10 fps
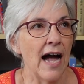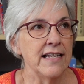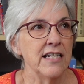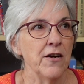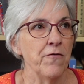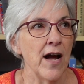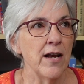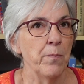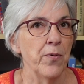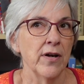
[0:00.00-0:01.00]
I did
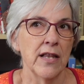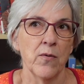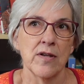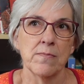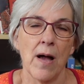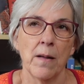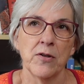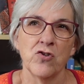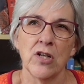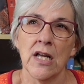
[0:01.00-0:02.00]
find a book that was
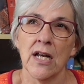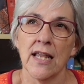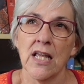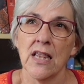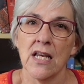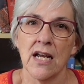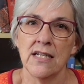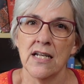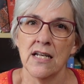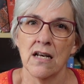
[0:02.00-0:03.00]
published in, I think, the
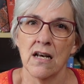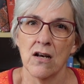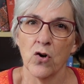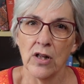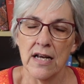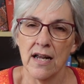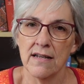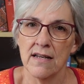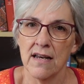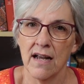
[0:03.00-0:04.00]
early
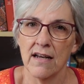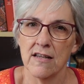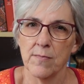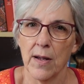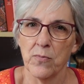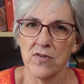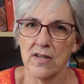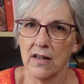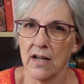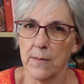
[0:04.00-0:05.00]
1990s by
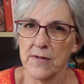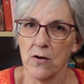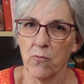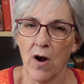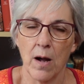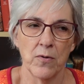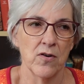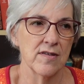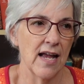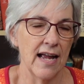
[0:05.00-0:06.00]
Priscilla Gibson
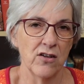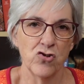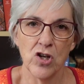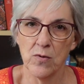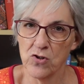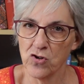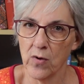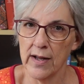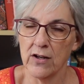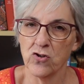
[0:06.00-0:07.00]
Roberts, and she was
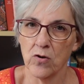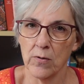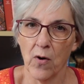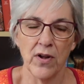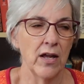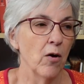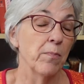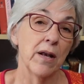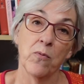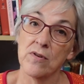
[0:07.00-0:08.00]
showing a short row
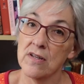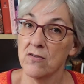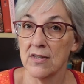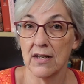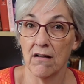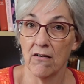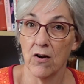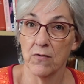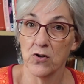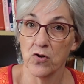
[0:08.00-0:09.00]
heel, but it was using
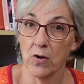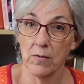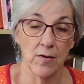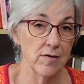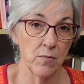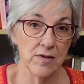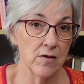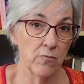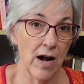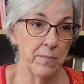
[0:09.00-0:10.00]
yarn over short rows. It
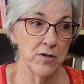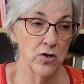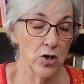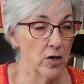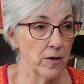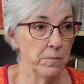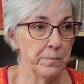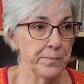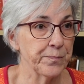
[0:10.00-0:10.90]
wasn't wrap and turn,